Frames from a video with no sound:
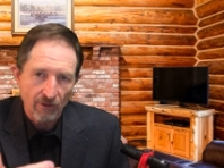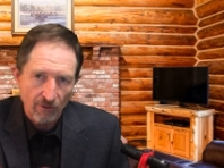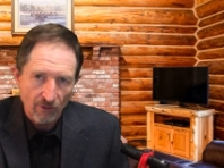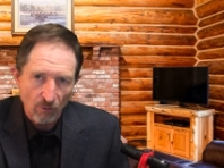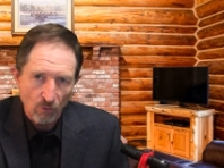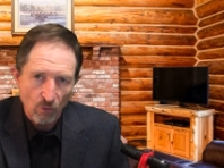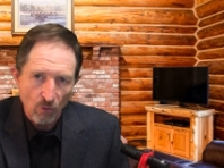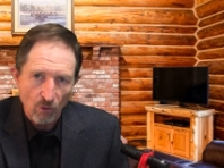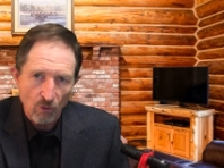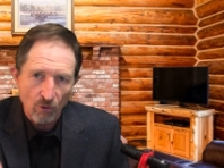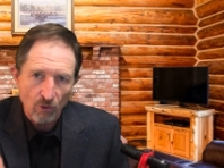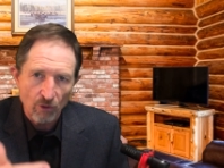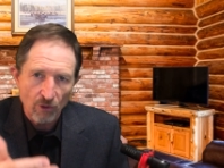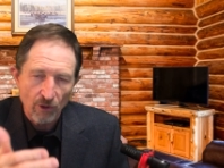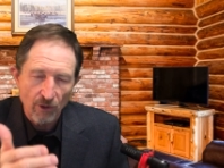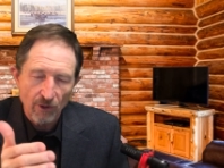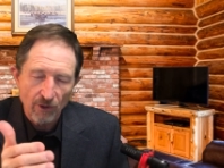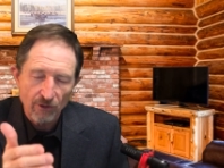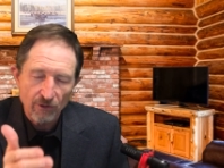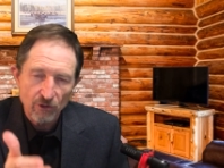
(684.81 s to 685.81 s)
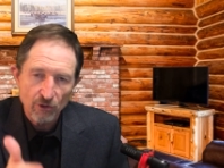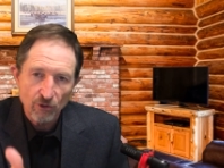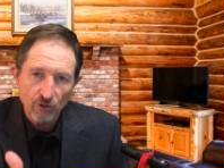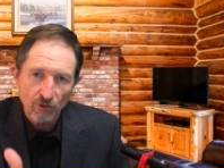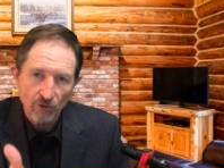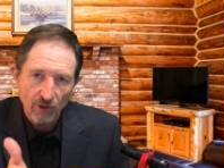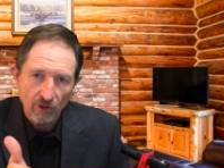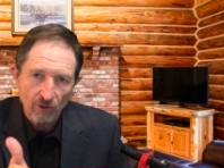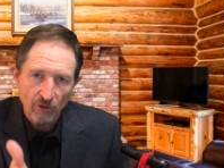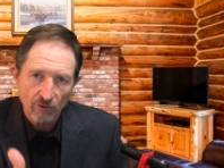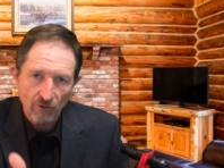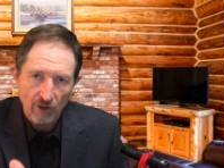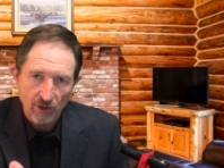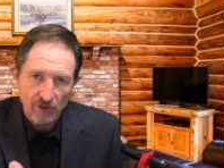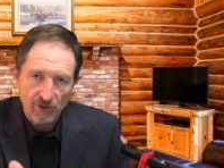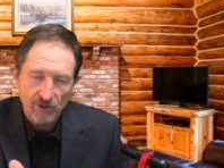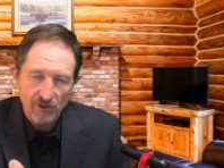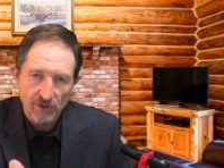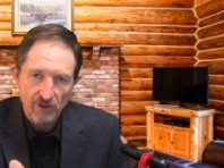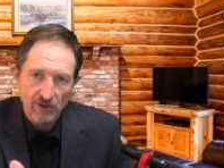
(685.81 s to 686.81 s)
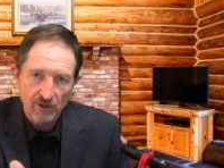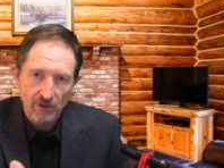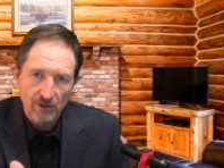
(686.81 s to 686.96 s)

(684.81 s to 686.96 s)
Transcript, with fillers: the walk to the cross